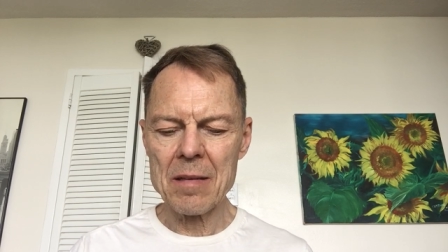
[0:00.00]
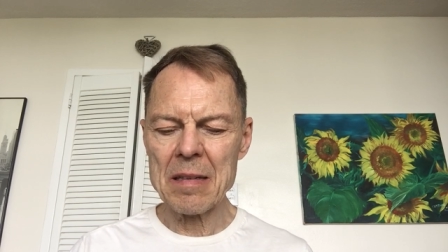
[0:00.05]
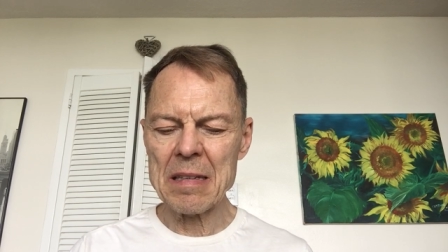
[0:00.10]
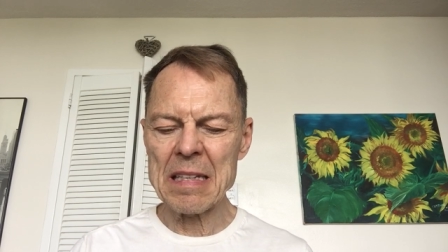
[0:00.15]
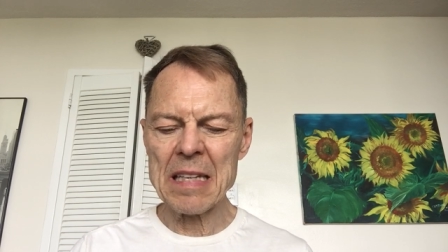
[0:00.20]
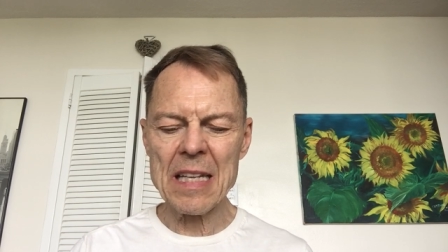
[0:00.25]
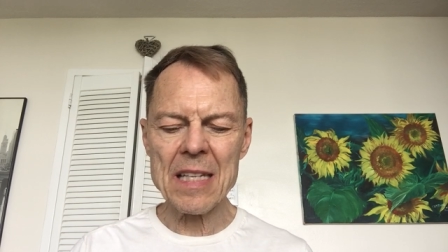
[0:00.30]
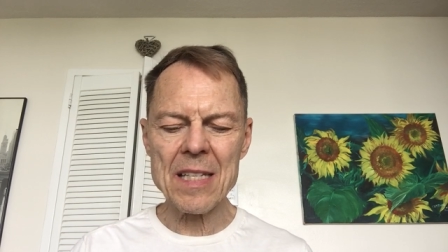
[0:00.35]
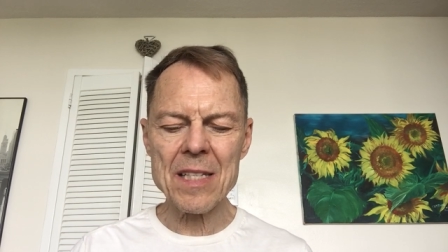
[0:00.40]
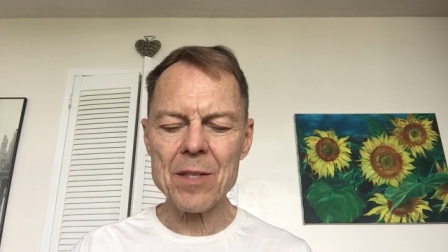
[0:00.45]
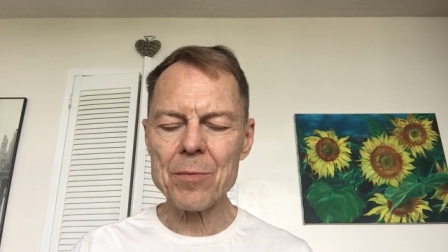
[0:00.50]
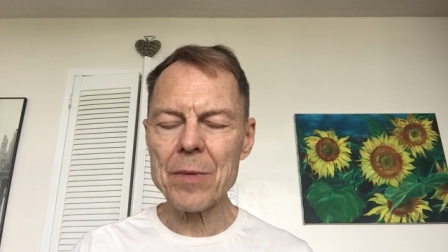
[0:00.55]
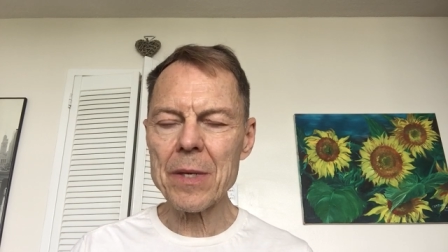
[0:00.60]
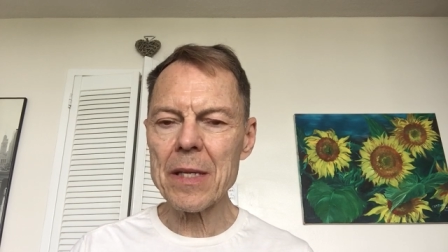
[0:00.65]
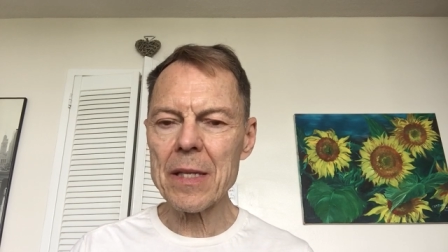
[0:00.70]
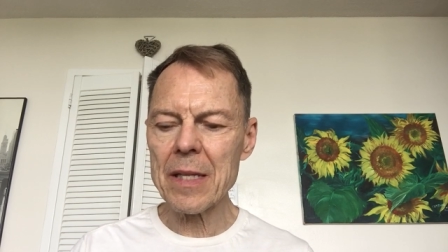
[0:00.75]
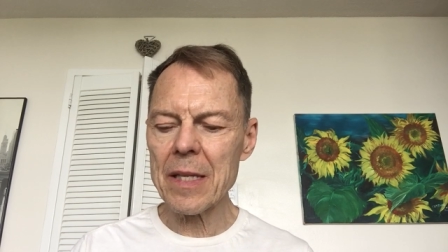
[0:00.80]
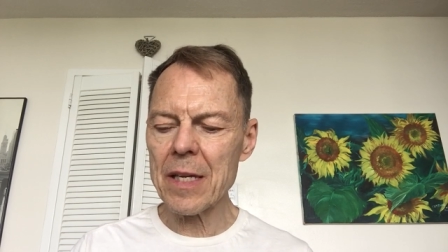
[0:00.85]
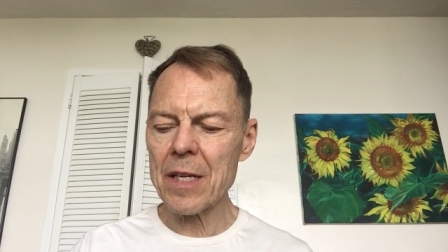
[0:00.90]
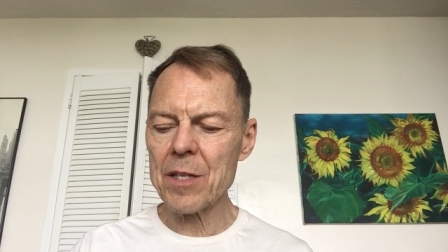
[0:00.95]
Doesn't
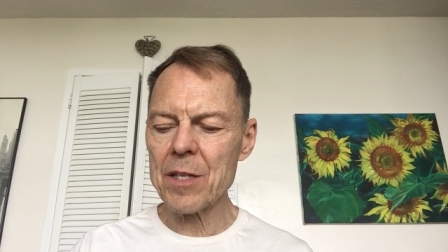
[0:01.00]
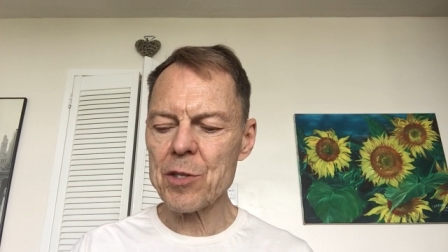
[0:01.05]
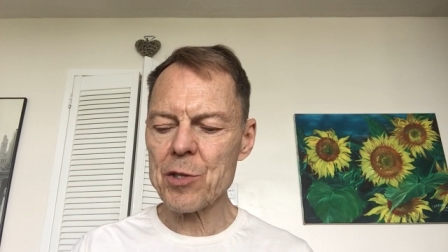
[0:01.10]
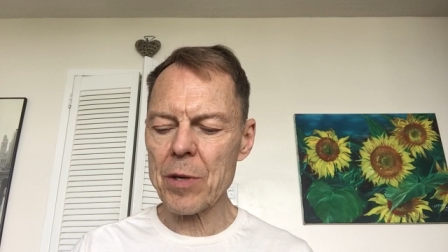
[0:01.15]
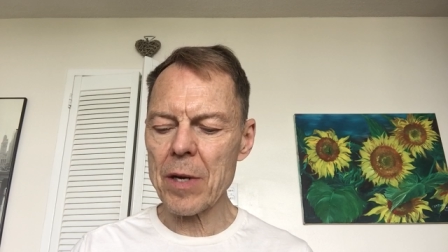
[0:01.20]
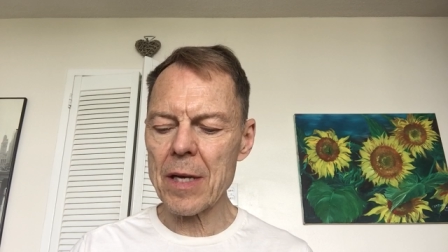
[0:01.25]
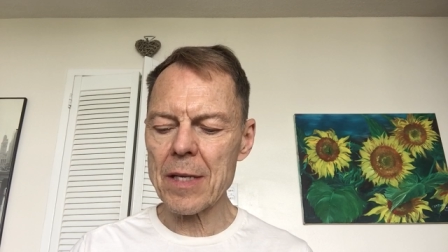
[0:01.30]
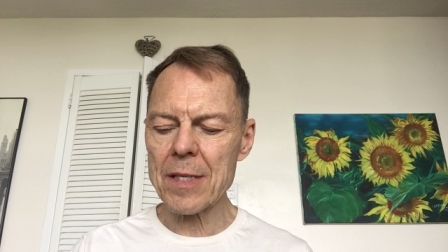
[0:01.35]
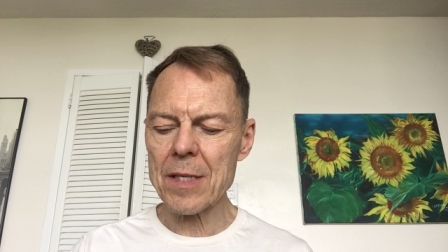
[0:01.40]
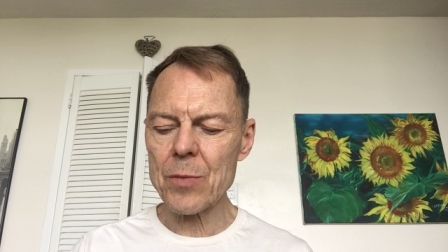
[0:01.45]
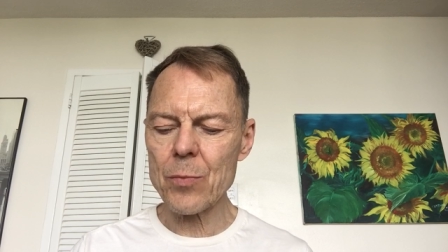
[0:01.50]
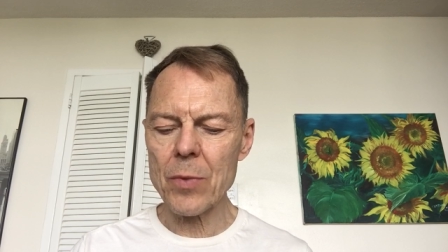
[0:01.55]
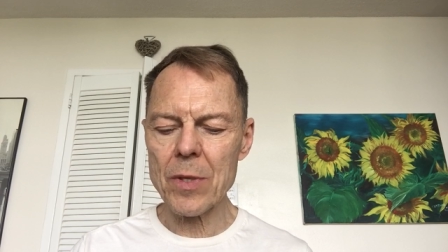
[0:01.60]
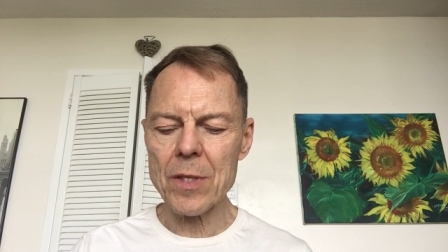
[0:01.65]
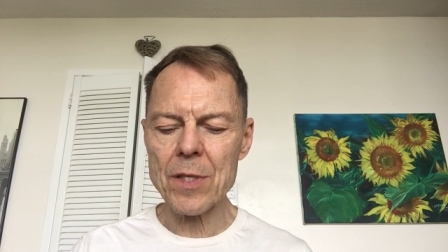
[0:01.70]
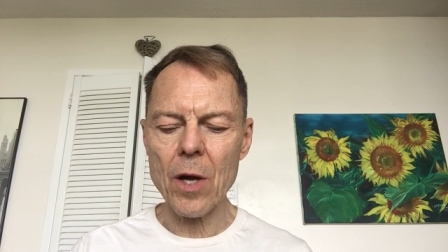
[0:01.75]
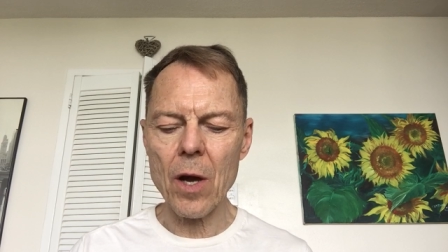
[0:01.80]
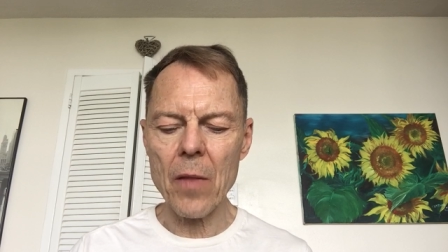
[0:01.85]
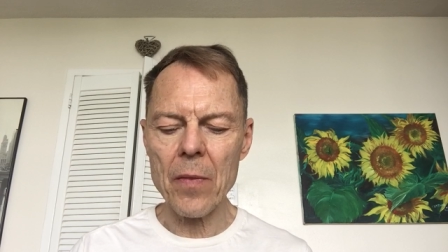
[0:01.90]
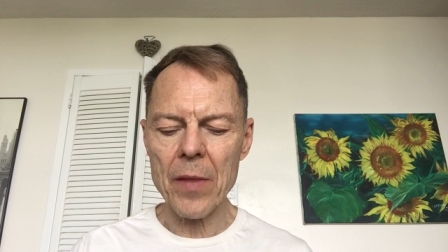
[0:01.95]
really address what's
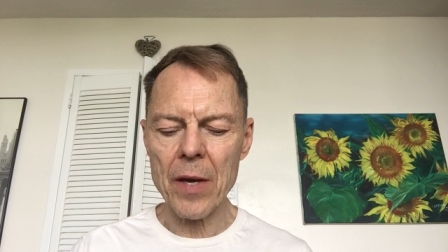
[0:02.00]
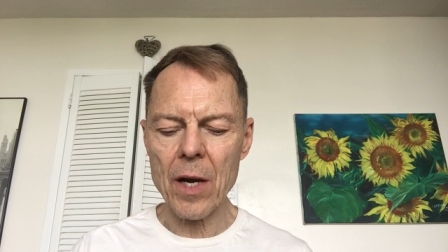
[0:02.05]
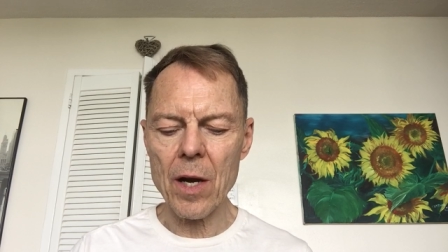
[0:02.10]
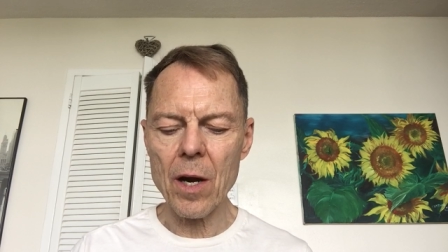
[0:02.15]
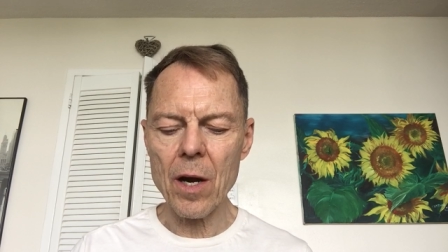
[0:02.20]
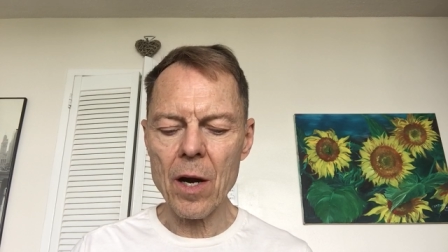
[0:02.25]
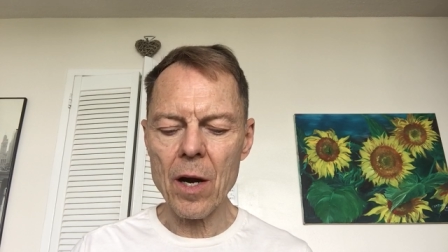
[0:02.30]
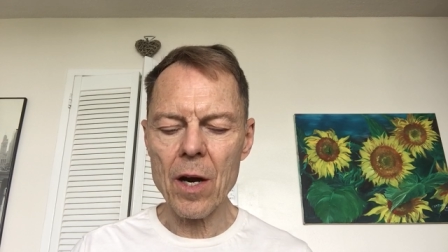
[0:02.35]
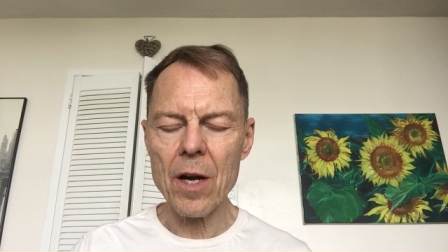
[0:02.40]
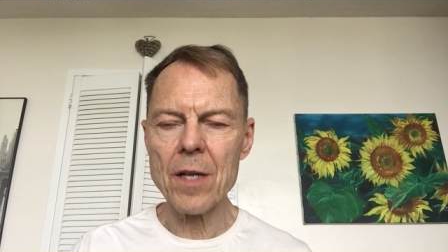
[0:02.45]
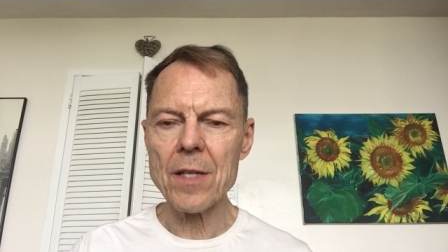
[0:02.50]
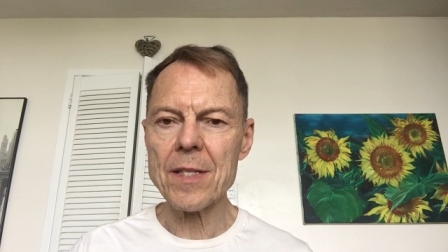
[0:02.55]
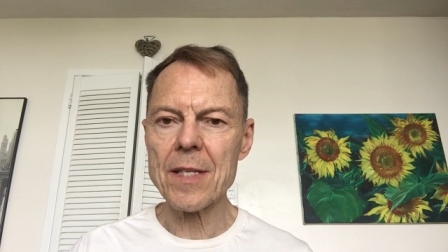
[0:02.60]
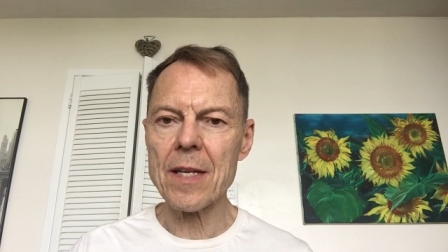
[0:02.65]
on the cards,